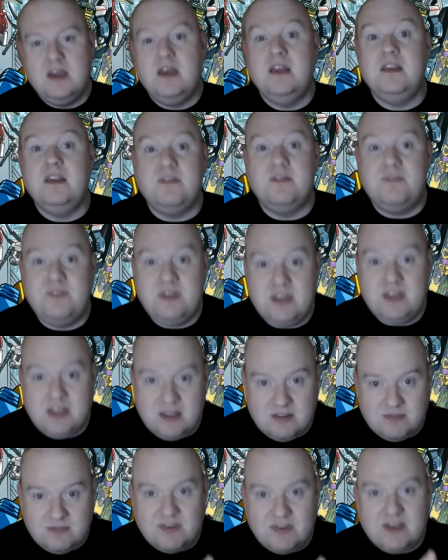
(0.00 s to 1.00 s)
and
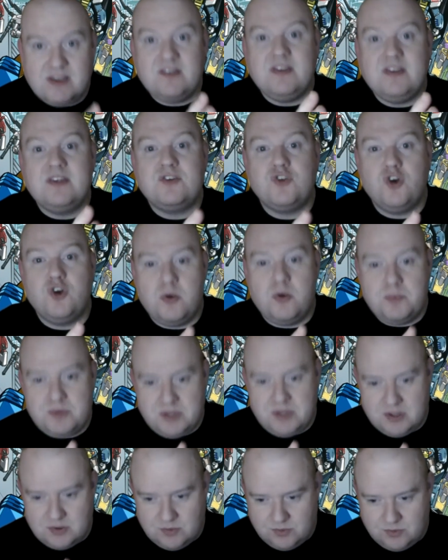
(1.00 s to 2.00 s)
defeating various
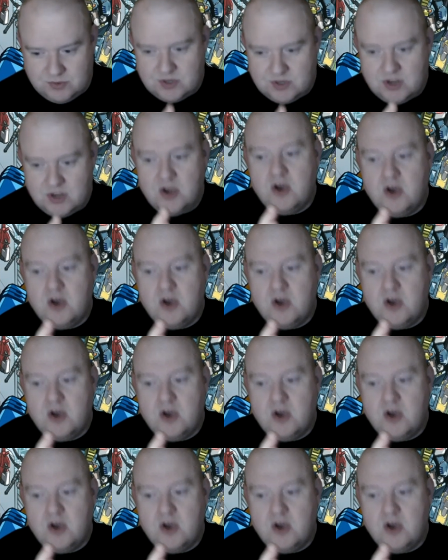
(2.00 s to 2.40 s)
obstacles